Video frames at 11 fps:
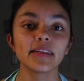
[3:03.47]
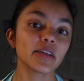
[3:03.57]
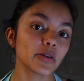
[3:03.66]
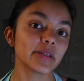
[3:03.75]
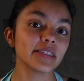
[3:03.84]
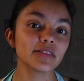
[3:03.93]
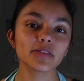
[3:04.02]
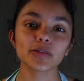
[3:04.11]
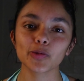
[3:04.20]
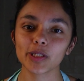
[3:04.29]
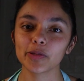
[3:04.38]
The ingredients for
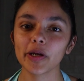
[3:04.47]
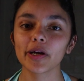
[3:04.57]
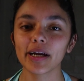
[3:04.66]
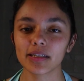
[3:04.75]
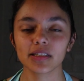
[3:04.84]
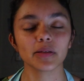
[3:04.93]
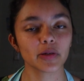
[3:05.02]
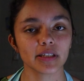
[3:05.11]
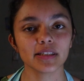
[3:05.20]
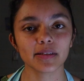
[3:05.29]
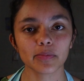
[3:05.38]
this recipe are actually
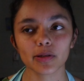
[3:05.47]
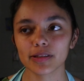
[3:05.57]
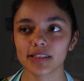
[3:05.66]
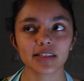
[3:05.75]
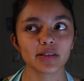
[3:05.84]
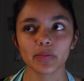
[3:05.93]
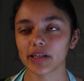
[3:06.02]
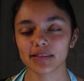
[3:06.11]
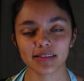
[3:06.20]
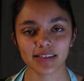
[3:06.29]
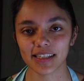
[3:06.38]
pretty simple. It's just the
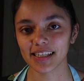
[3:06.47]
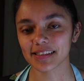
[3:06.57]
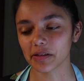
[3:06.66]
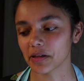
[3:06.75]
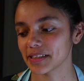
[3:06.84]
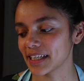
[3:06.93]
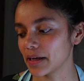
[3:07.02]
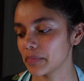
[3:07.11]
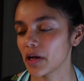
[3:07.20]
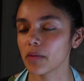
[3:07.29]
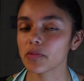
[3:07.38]
process that takes a long
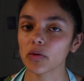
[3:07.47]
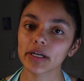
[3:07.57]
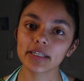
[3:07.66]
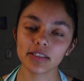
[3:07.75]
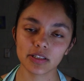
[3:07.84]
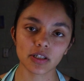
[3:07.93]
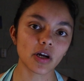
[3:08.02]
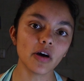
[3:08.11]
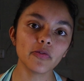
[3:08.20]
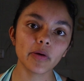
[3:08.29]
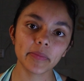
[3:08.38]
time. But we're going to start
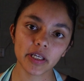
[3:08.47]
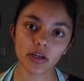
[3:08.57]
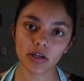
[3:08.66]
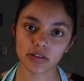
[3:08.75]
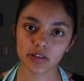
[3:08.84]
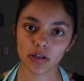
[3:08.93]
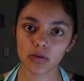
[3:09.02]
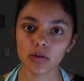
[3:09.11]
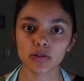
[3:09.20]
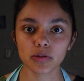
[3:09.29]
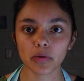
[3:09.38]
off by making our
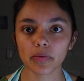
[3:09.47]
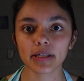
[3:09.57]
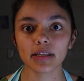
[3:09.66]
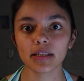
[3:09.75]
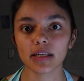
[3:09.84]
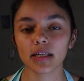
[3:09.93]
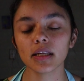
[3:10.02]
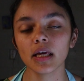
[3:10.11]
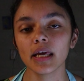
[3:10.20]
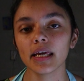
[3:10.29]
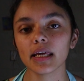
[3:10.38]
dough. So what we're going to need
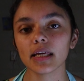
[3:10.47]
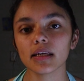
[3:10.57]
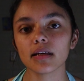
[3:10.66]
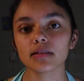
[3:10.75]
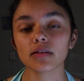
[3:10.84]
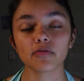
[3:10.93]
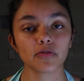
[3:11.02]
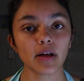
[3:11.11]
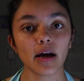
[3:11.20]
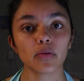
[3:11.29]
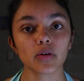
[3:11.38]
is
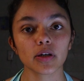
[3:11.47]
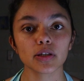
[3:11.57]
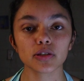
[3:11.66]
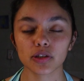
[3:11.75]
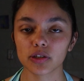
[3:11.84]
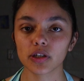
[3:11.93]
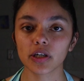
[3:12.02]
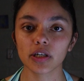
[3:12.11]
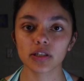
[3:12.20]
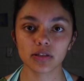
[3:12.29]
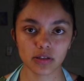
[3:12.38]
flour,
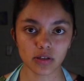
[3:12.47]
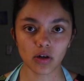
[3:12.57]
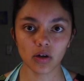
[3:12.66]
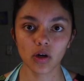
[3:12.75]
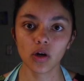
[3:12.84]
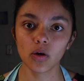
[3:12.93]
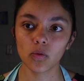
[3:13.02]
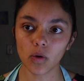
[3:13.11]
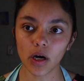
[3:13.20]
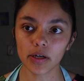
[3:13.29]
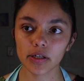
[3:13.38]
sugar, salt,
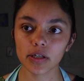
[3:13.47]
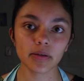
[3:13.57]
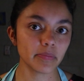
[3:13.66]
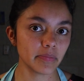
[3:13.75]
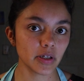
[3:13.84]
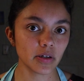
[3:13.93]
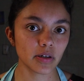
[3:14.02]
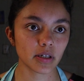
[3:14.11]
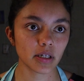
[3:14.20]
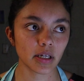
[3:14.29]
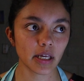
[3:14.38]
water,
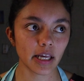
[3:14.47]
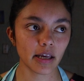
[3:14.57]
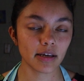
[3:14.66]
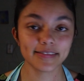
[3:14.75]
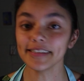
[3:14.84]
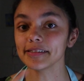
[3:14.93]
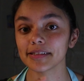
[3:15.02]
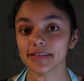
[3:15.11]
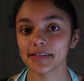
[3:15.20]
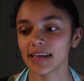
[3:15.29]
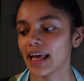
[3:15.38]
milk, and
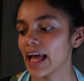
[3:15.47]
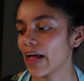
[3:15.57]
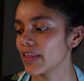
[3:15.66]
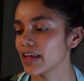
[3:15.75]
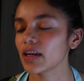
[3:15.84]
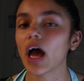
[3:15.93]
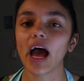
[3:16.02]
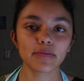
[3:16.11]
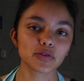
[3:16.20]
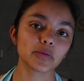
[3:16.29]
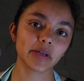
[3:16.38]
yeast. And then
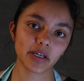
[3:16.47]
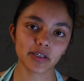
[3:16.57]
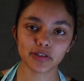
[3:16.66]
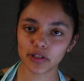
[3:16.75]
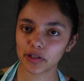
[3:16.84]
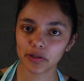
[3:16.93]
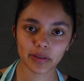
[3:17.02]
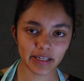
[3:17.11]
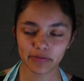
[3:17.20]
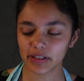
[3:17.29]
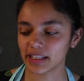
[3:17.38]
after we make our dough
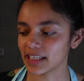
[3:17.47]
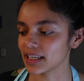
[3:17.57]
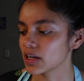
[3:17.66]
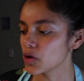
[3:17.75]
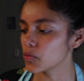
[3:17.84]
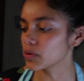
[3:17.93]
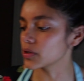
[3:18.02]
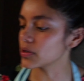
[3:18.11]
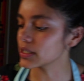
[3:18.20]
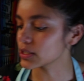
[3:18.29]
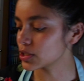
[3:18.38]
and everything, we're
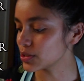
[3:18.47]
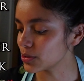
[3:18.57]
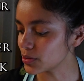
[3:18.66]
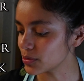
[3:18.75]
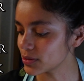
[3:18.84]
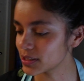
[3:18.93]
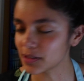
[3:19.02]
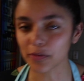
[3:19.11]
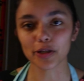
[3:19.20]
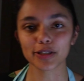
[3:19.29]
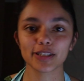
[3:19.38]
going to use
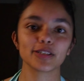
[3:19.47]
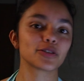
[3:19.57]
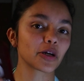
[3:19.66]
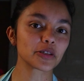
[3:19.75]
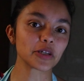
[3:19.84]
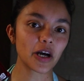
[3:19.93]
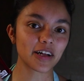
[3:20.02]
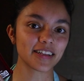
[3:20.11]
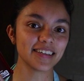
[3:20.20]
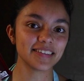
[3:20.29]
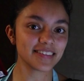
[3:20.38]
some Hershey's dark
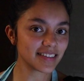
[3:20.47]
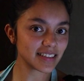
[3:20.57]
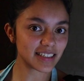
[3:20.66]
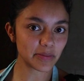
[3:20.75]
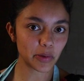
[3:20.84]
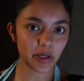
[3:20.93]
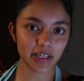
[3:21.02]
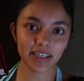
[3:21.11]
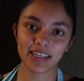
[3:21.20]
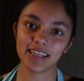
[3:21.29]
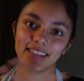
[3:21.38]
chocolate to
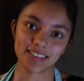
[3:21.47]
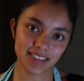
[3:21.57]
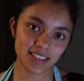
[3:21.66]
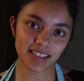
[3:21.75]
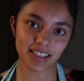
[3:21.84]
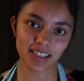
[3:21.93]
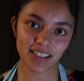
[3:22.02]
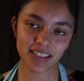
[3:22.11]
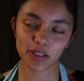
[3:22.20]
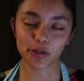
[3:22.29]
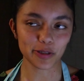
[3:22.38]
put into
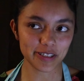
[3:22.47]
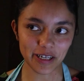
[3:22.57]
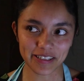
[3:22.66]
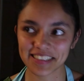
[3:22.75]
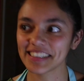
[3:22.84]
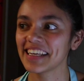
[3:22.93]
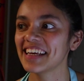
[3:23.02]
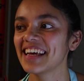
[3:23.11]
the croissants.